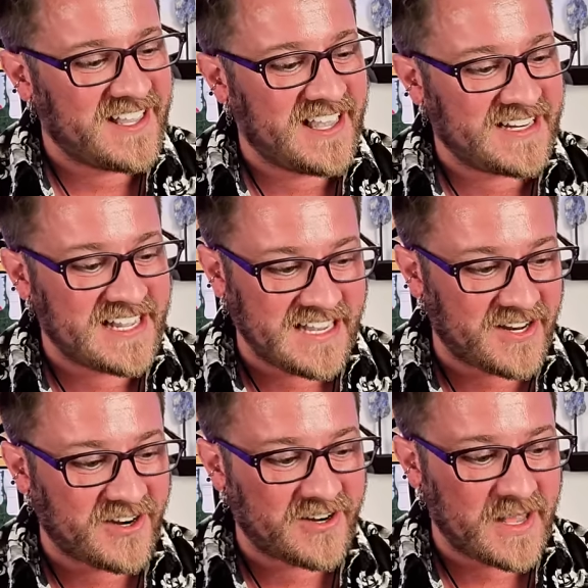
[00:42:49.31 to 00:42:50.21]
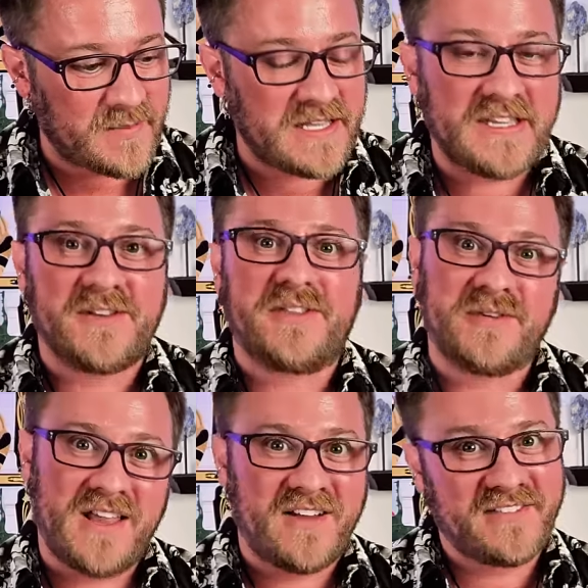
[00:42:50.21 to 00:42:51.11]
and anger can be healed
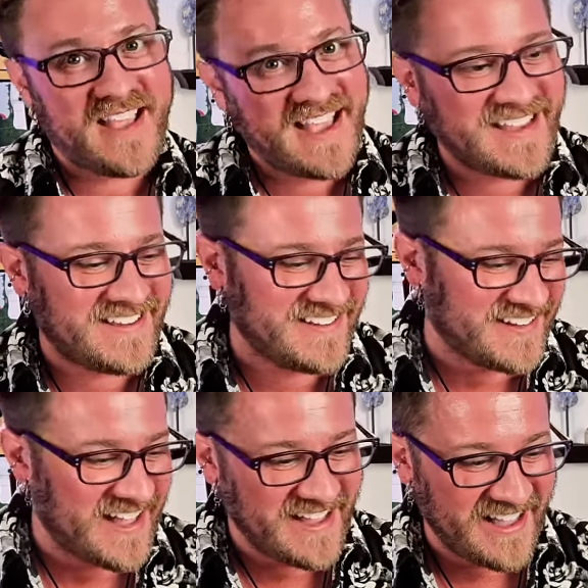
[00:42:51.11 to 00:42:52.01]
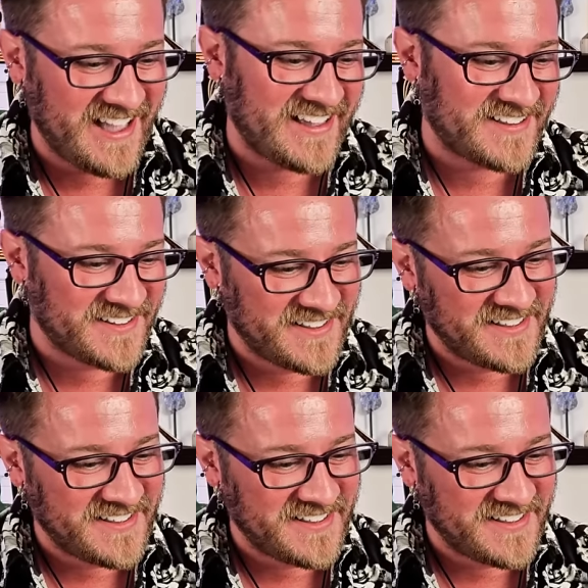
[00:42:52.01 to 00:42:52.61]
through love. Hey.